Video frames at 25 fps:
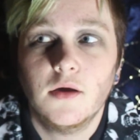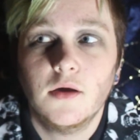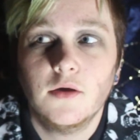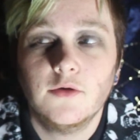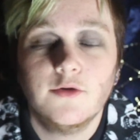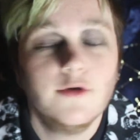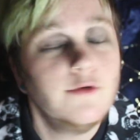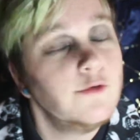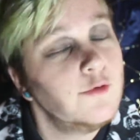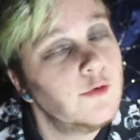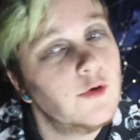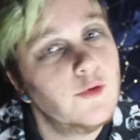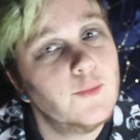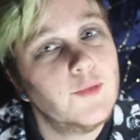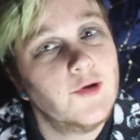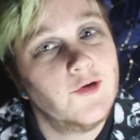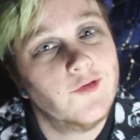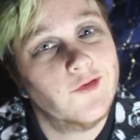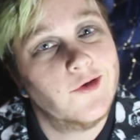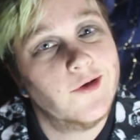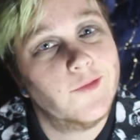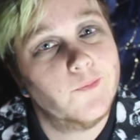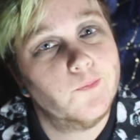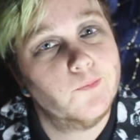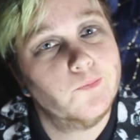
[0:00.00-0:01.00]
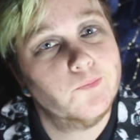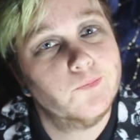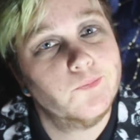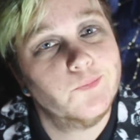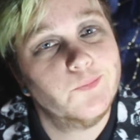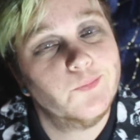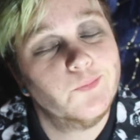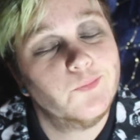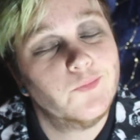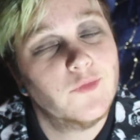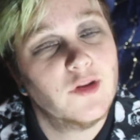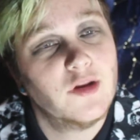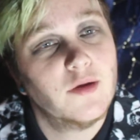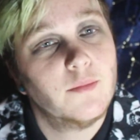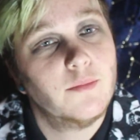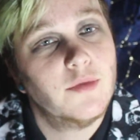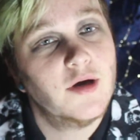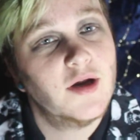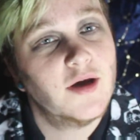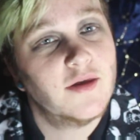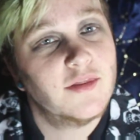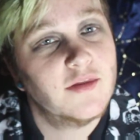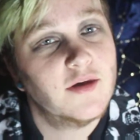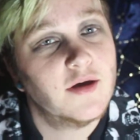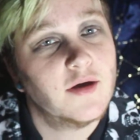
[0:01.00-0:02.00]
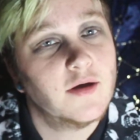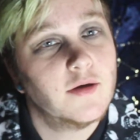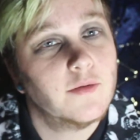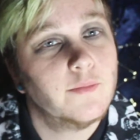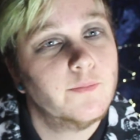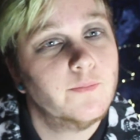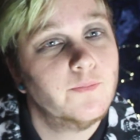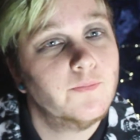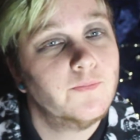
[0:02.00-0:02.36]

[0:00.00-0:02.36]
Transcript: Don't quote me on that, but I think.